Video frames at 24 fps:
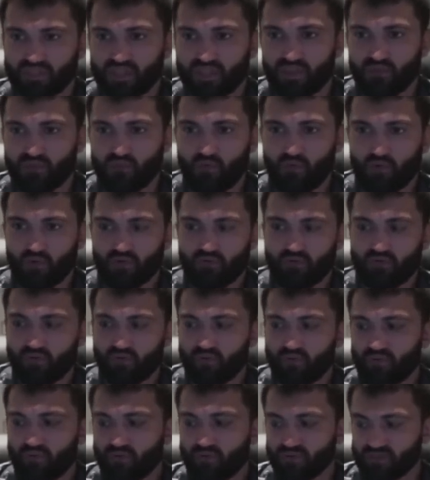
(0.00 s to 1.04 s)
work for
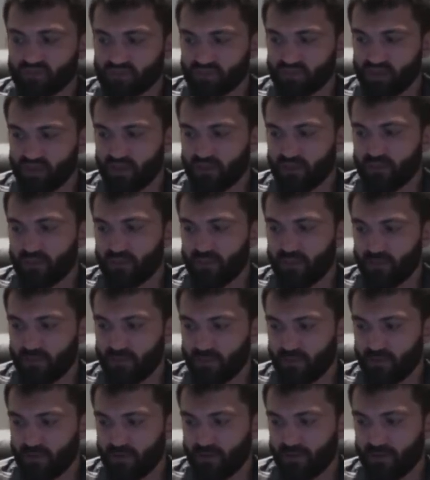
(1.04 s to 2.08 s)
me, what's not,
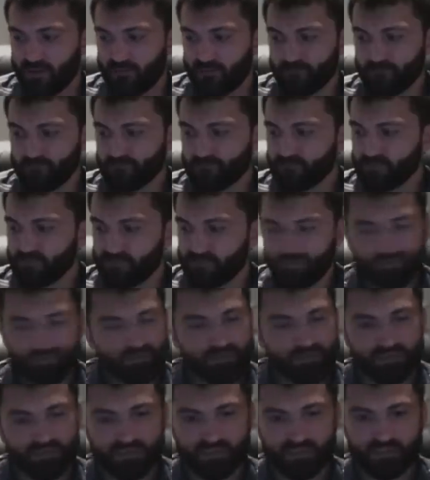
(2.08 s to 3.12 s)
and
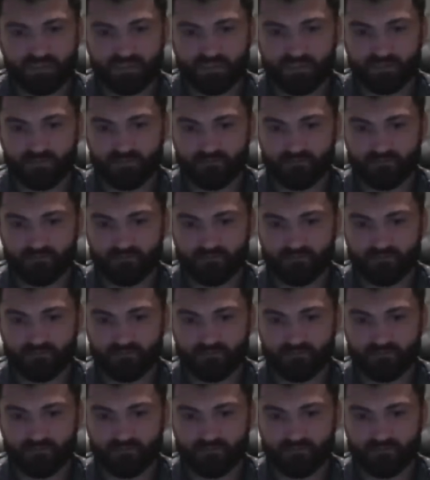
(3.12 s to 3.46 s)
that's it.